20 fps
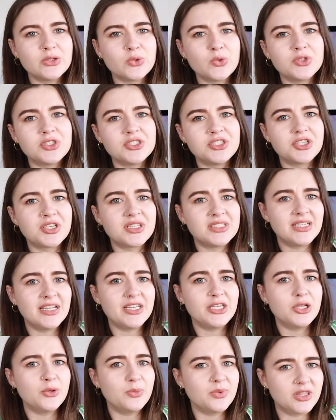order to
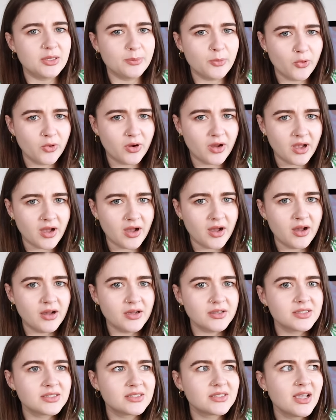continue with the
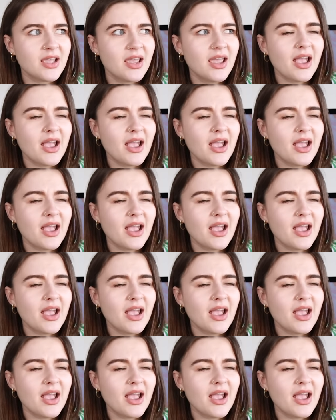podcast.